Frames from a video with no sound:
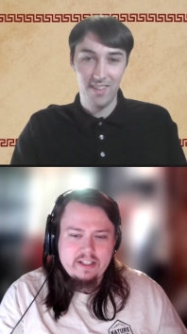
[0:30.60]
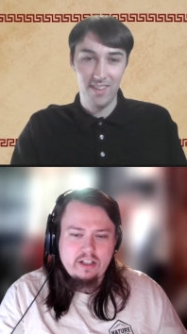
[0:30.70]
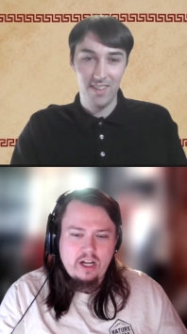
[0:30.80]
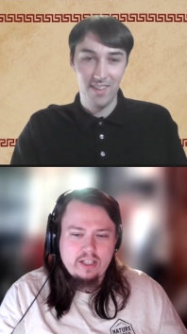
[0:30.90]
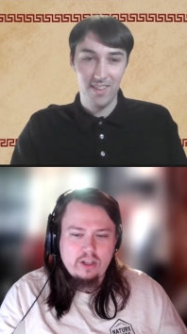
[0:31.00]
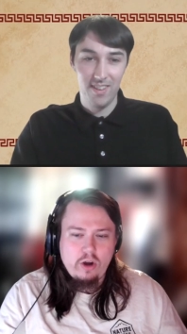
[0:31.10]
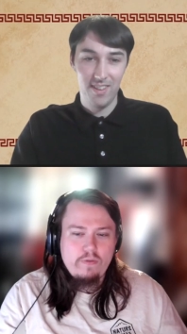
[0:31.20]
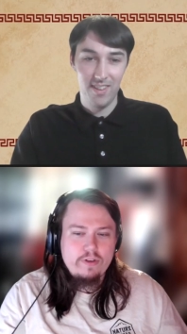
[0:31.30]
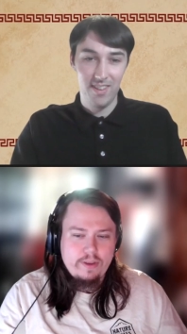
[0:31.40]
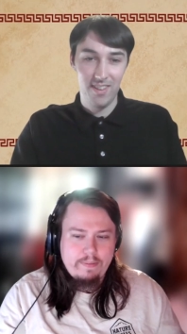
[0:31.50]
Speaker 1: cloth
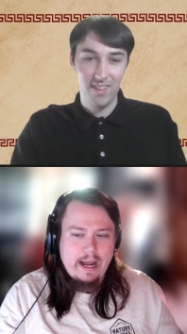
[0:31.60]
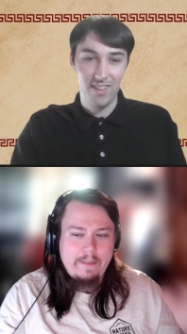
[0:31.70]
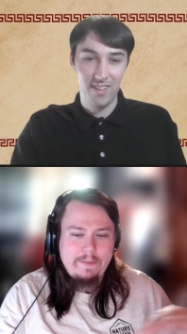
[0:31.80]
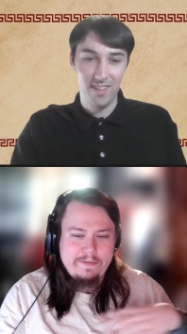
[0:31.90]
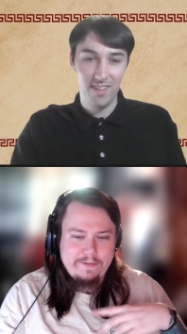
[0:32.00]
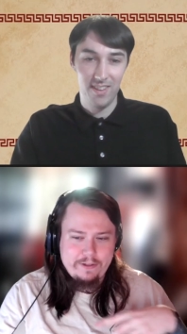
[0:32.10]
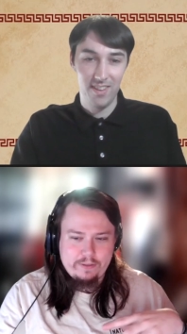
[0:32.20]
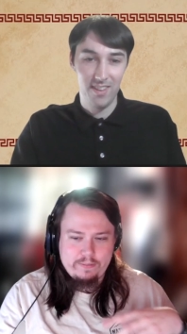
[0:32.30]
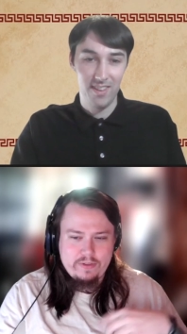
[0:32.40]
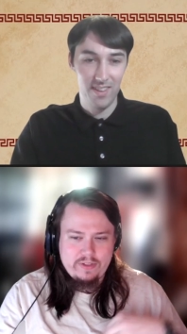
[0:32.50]
over the Poppy Field
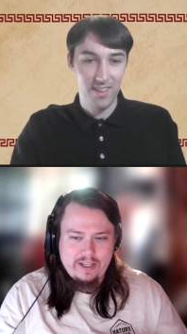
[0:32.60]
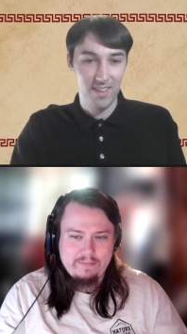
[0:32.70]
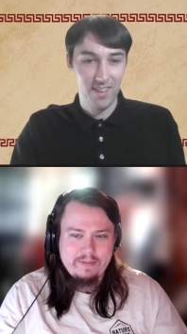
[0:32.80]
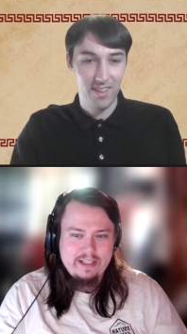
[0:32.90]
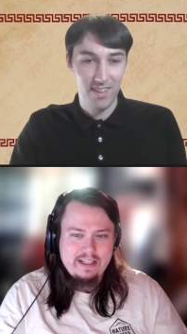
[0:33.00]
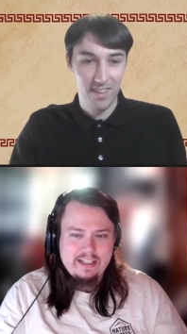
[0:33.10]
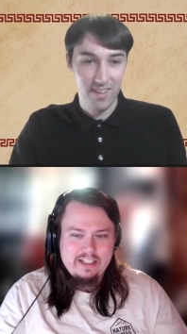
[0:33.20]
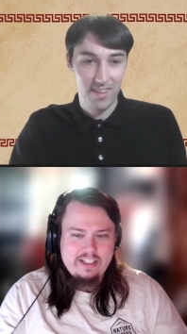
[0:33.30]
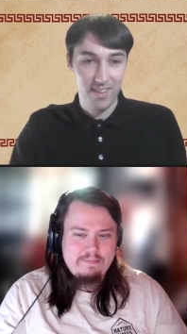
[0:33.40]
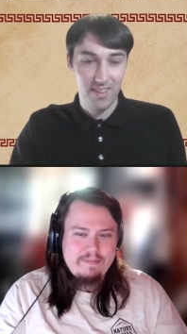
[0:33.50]
Museum
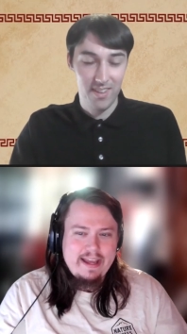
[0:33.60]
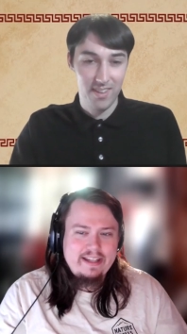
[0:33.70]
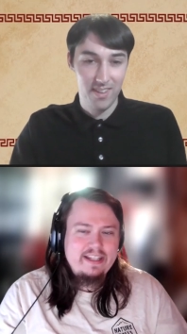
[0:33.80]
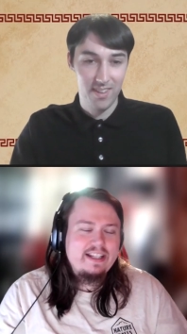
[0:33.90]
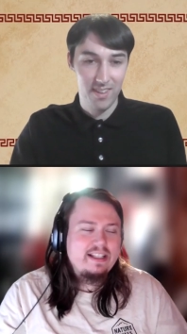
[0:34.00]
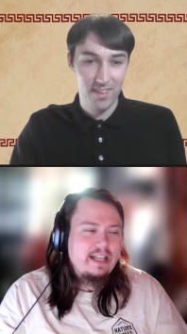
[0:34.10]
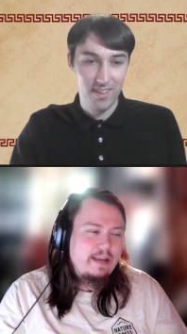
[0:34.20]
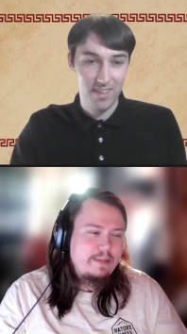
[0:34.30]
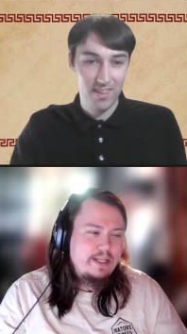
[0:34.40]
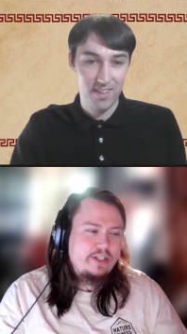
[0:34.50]
demanding
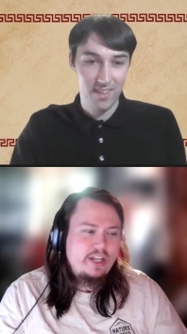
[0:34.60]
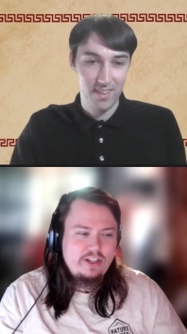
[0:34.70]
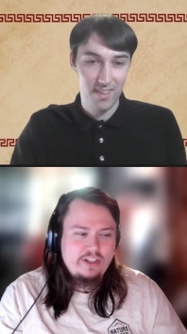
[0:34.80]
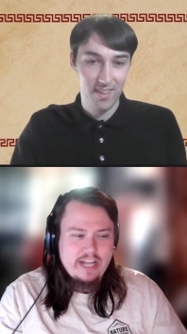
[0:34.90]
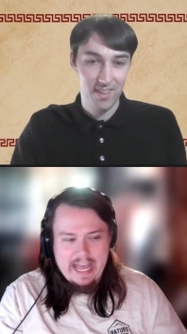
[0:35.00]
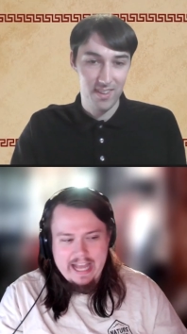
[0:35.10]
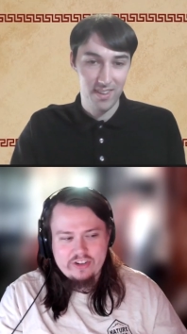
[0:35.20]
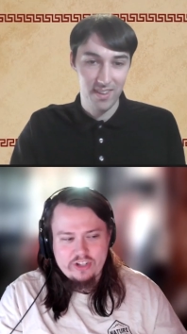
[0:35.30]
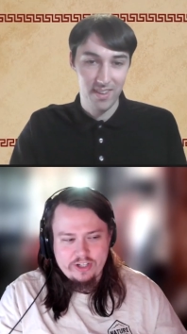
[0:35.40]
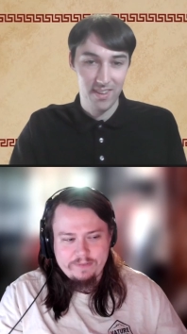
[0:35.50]
climate change
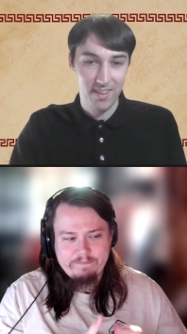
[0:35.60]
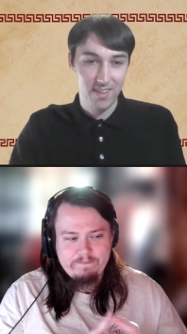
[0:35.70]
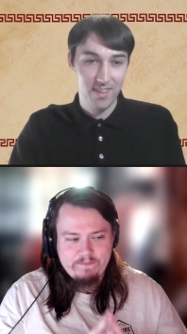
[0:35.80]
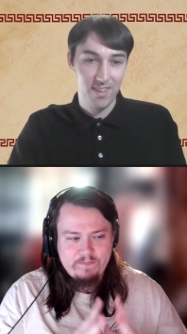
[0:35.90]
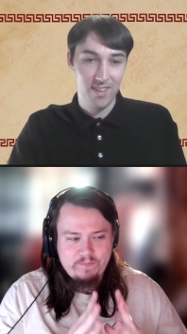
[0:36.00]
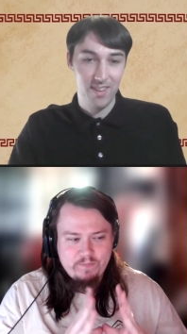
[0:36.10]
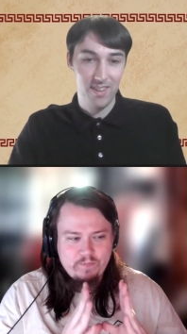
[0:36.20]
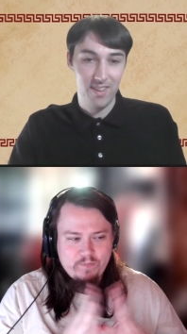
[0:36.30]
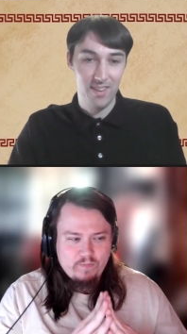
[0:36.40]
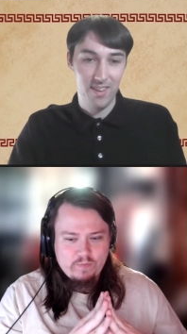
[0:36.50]
action.
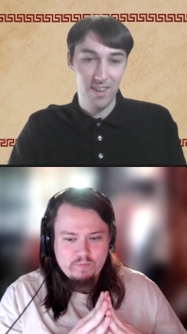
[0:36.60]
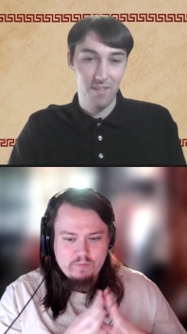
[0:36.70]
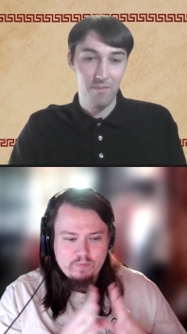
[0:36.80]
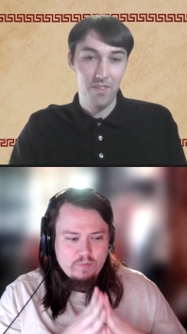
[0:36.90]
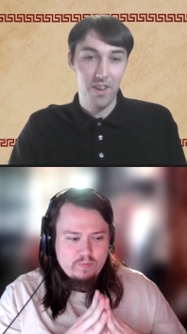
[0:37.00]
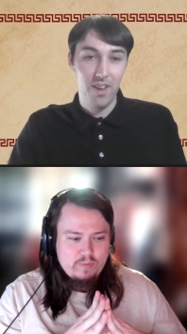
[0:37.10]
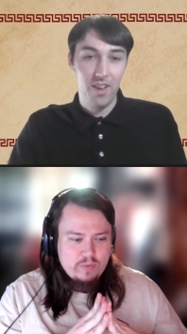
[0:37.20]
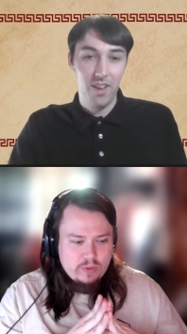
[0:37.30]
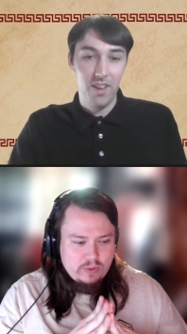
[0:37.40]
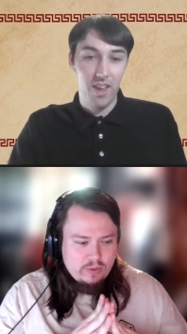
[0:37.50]
Speaker 2: Yeah.
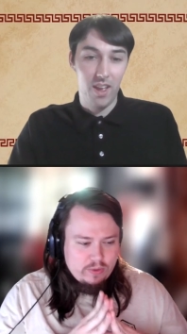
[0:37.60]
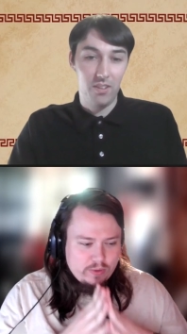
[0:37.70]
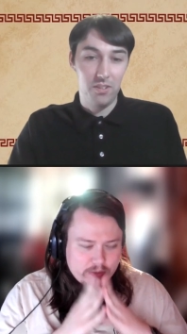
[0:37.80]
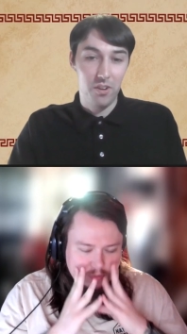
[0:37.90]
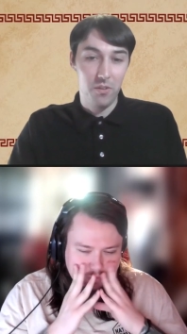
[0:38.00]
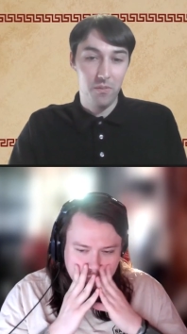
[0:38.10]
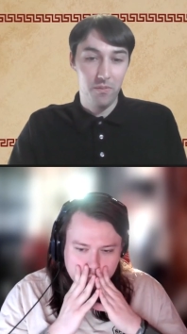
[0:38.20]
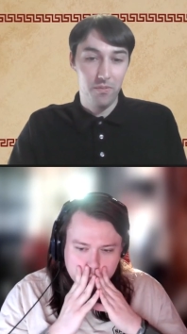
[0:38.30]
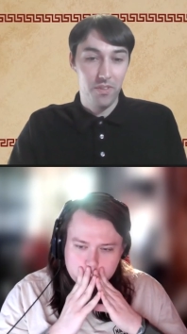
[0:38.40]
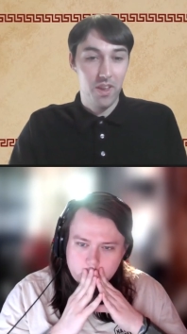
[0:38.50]
Yeah, so
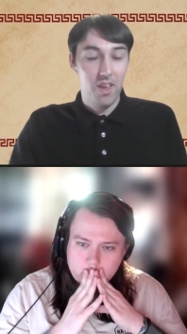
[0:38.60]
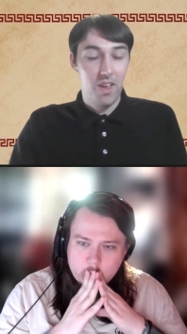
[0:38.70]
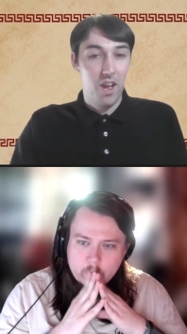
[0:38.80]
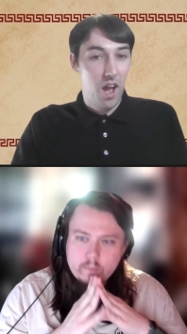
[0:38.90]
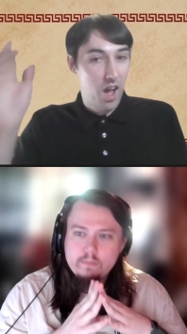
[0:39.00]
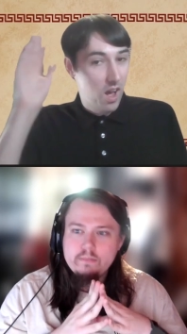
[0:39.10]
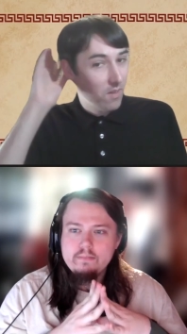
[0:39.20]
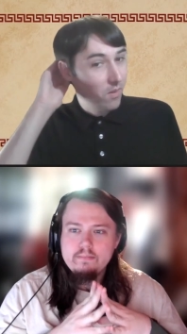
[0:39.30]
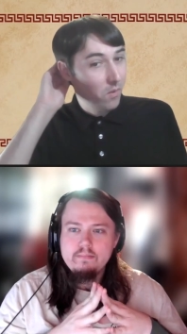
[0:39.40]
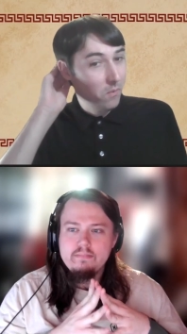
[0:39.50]
uh,
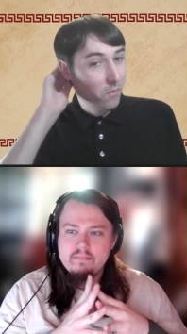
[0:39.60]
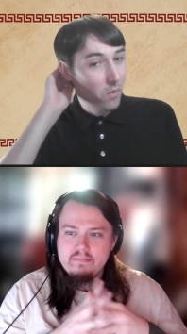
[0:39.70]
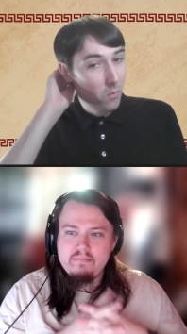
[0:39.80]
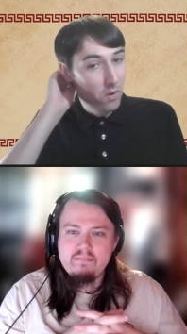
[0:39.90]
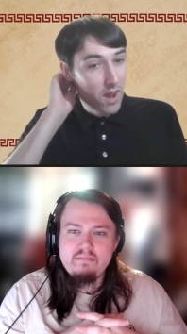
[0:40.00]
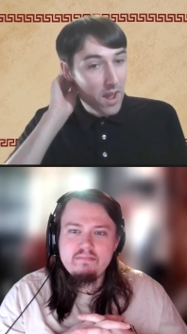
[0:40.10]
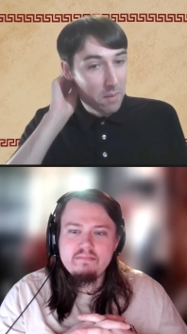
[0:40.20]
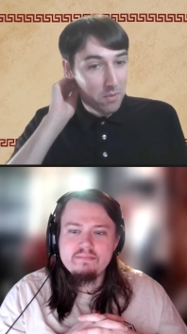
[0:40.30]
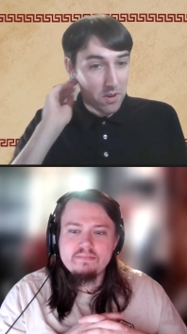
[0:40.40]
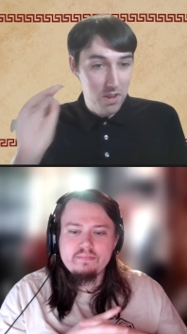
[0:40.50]
what
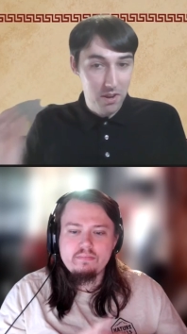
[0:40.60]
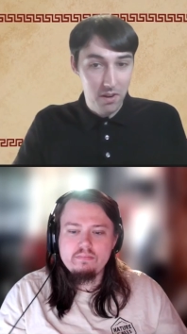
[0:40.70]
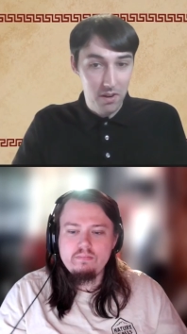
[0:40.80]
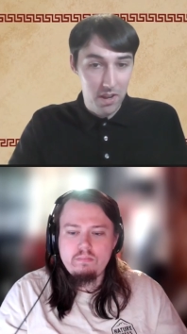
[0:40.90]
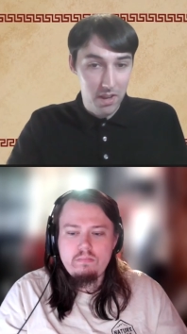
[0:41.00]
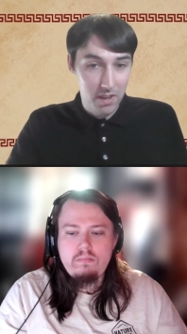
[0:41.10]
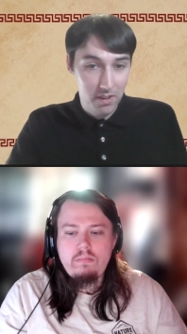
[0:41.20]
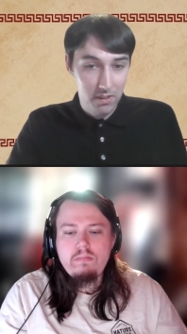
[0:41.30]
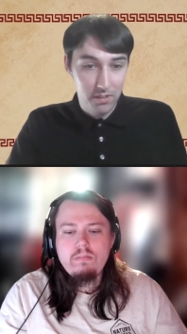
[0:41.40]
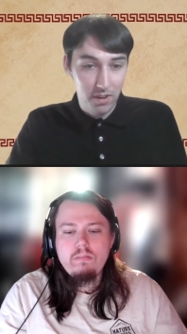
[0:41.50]
happened here
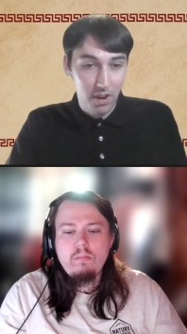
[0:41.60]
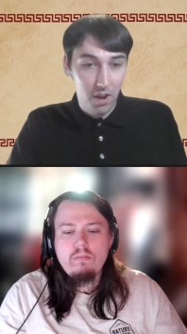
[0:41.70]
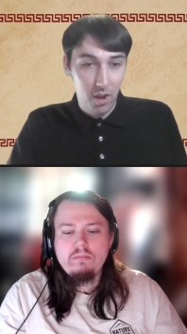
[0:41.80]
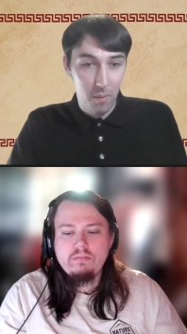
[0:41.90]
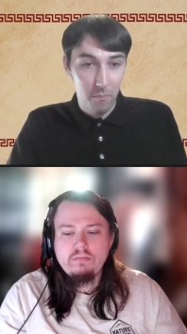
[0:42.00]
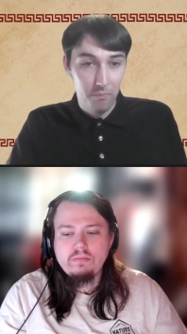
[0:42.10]
is um,